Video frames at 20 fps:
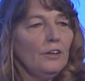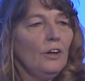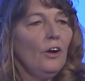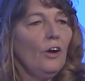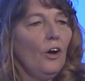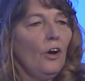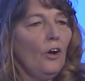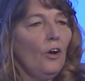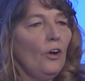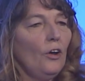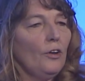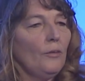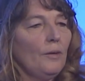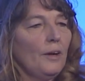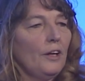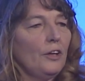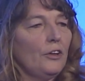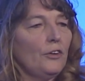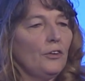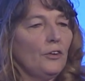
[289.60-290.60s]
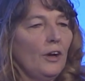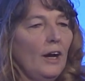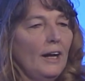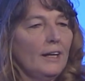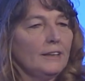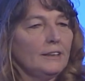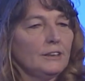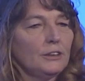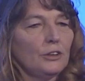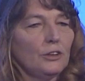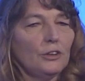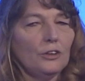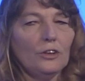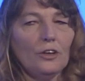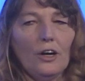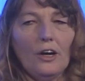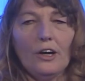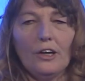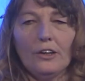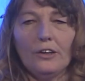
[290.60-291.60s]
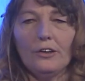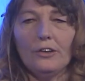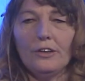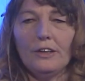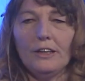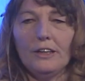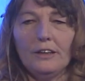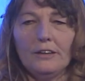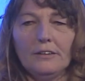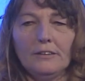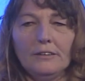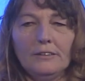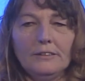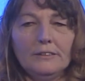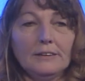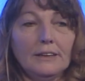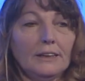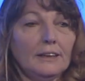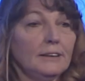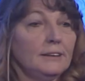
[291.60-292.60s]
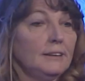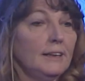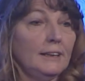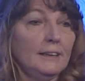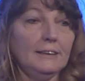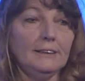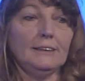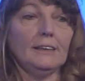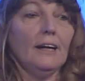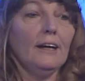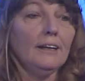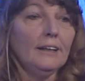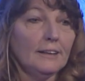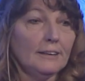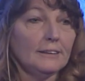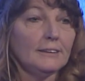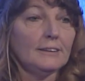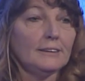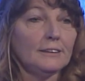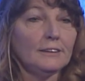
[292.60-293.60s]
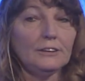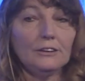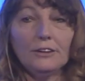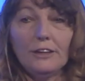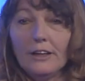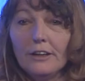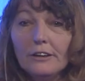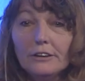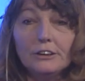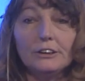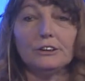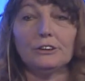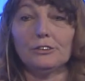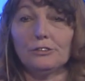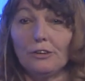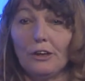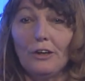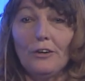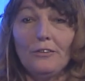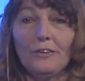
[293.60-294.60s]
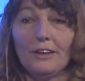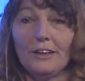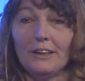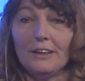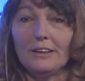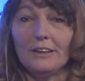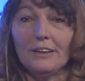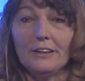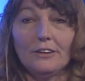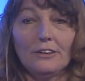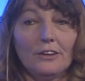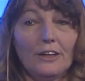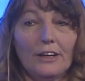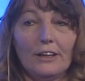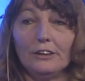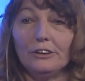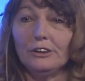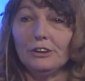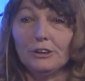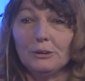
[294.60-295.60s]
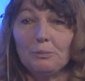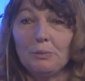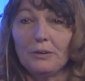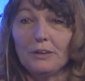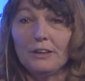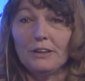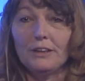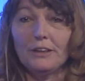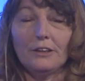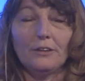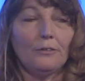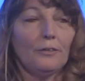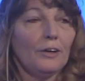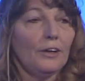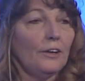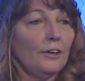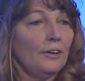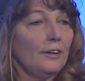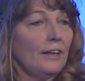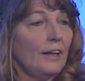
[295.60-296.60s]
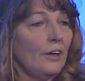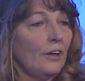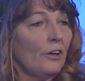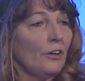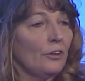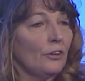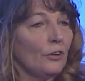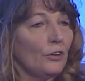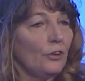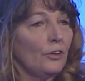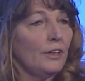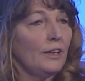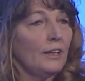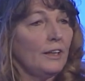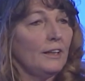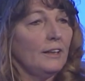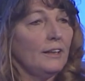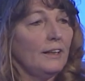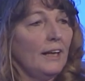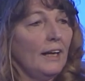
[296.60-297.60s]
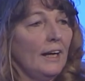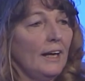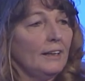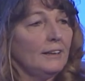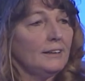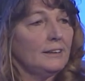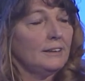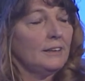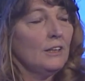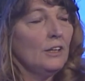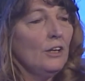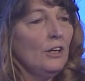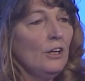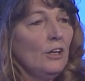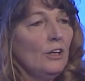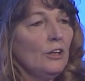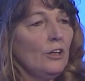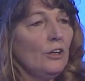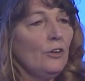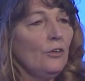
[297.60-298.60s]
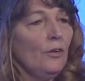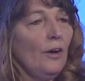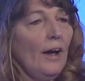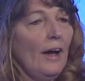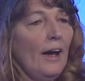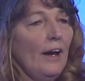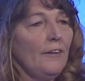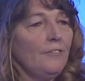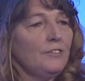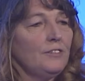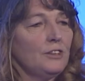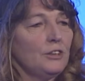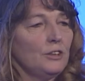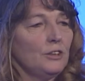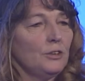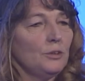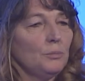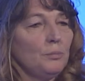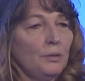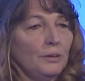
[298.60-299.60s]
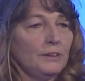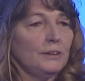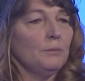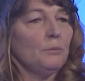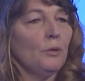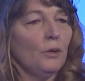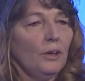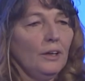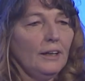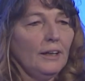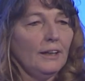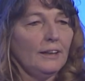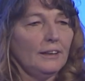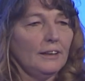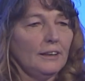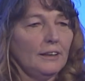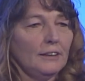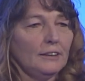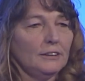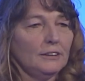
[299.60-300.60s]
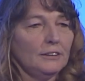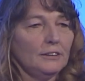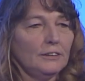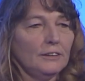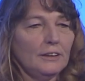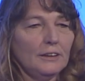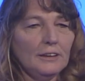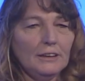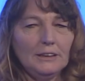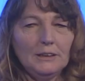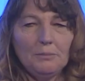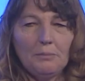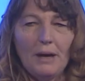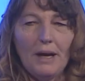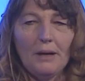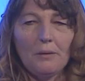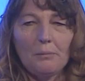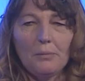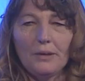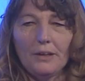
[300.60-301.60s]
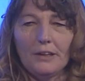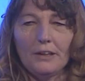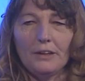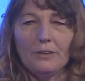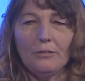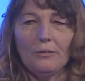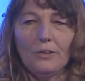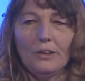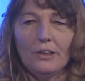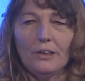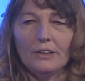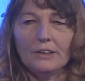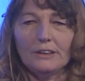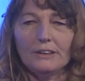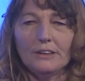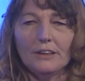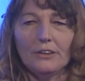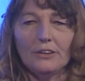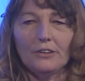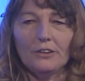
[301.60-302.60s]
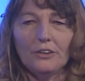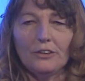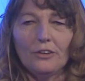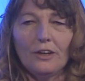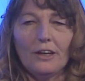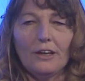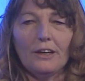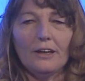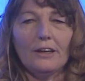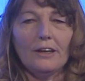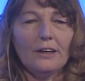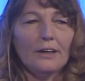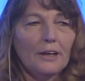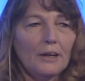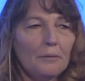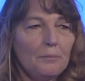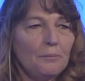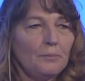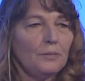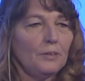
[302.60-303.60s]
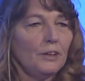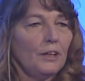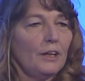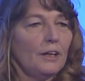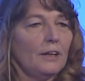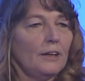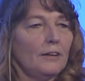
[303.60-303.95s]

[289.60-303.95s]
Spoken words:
all the way through high school are learning that it takes science. You can't just grow anything. You can't just put it anywhere. They're learning that you have to put some work ethic into it. It's backbreaking work, so you got to get up, you got to